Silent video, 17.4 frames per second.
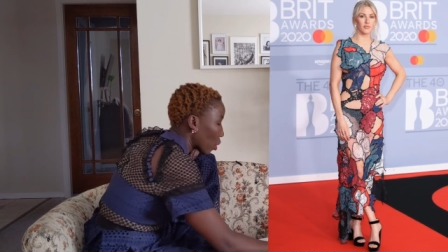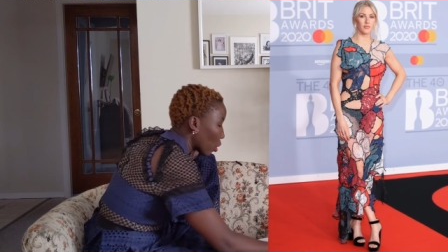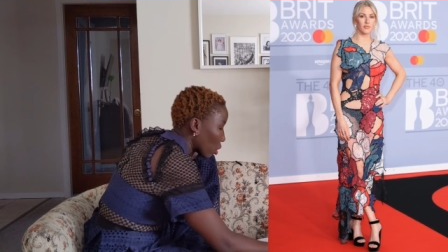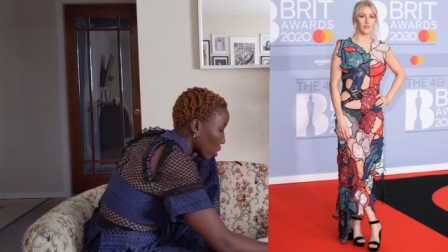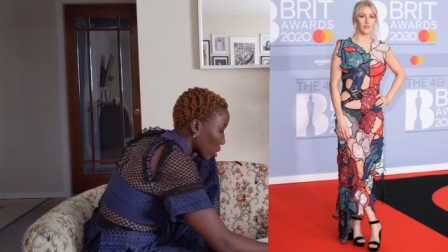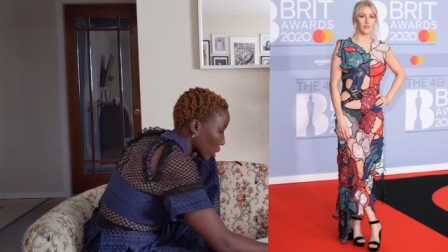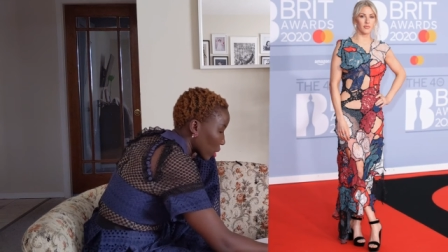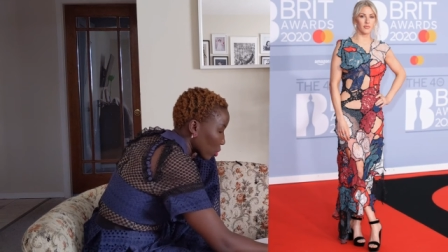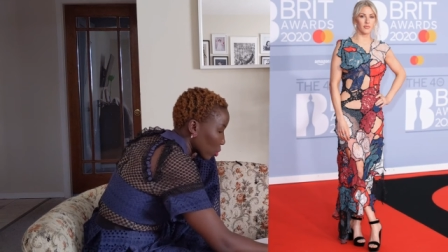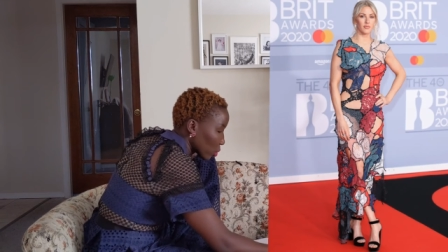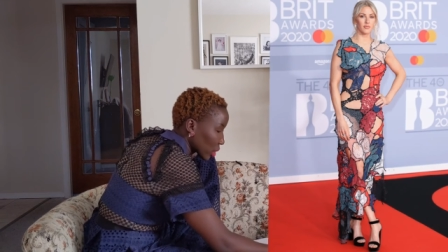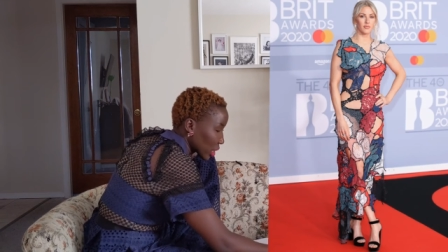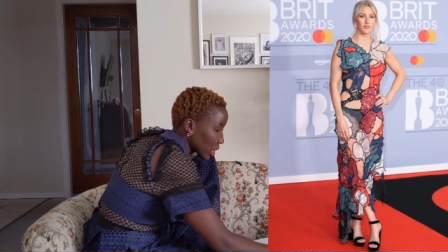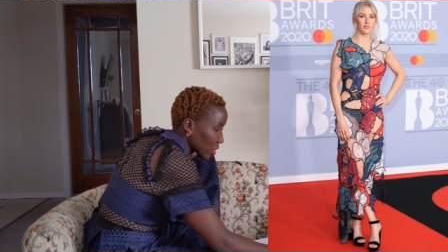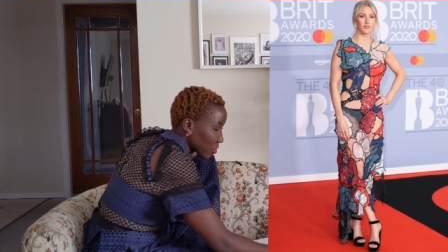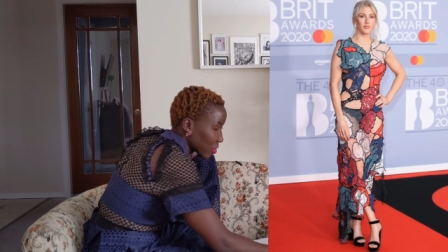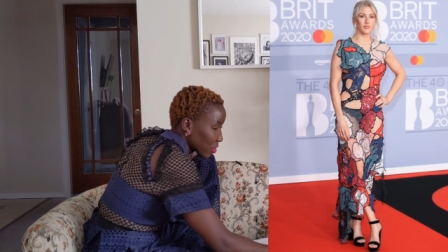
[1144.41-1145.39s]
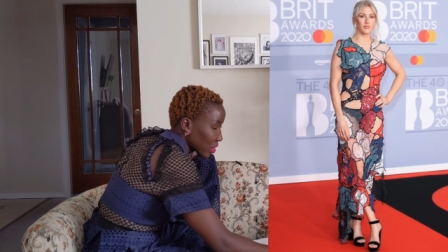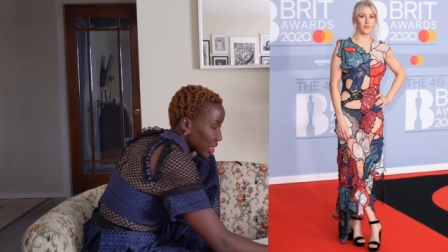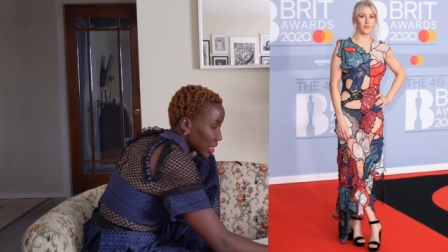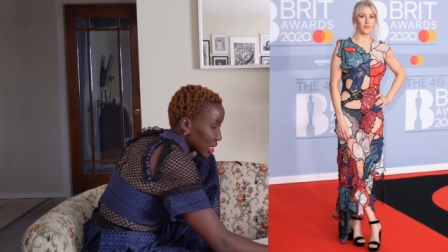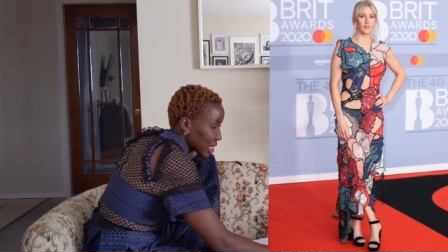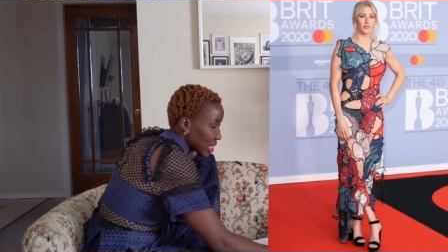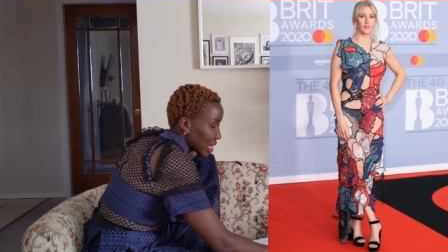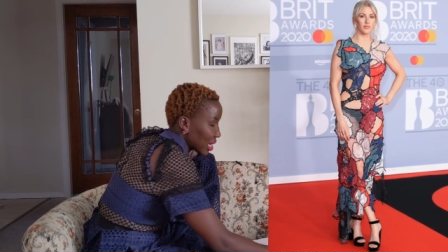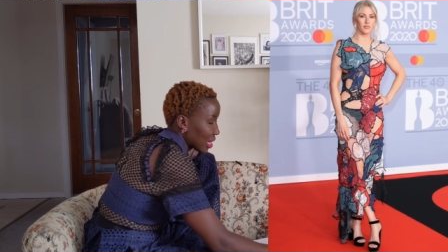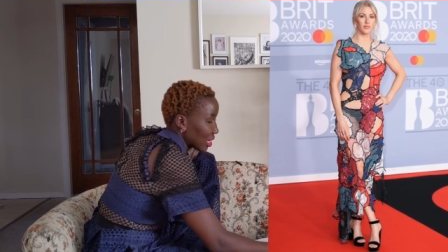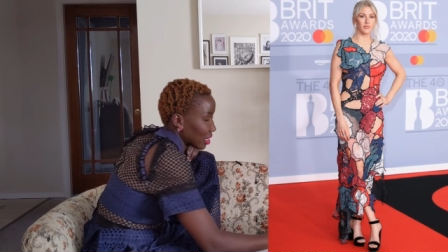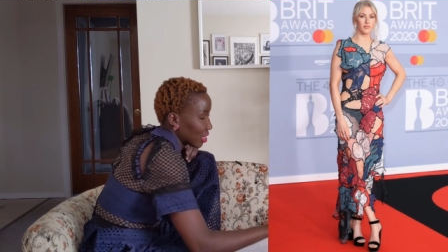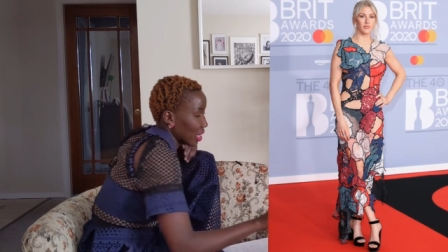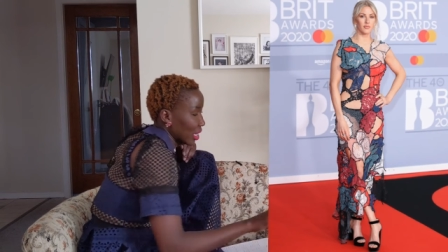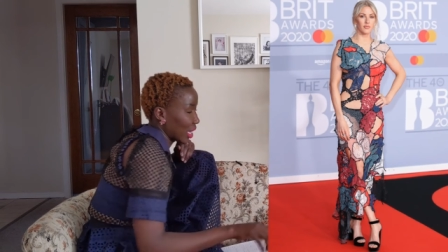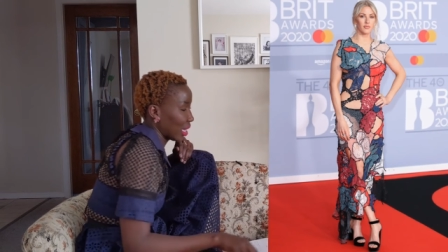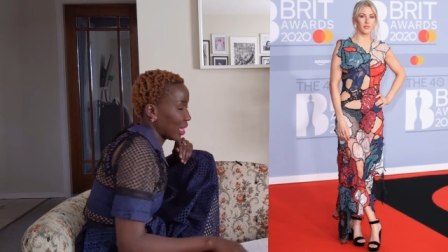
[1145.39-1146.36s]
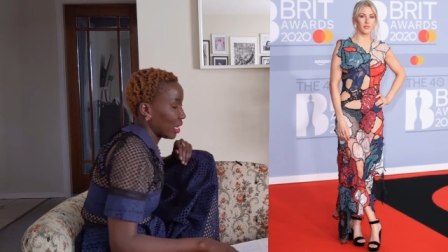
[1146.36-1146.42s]
Or we could have even
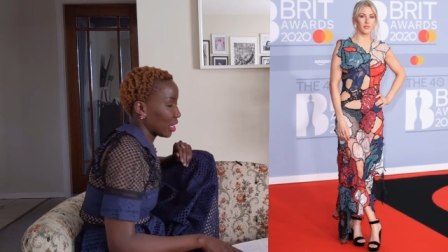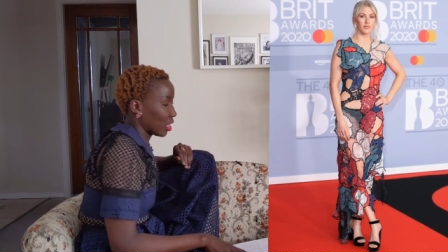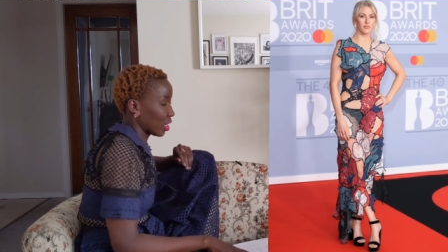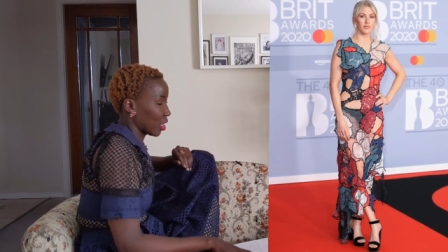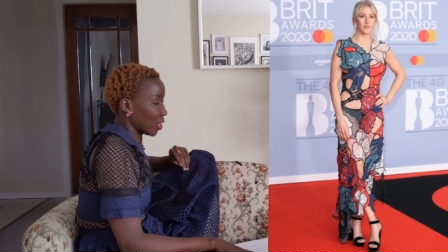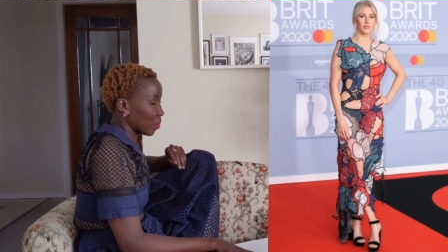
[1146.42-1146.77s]
done like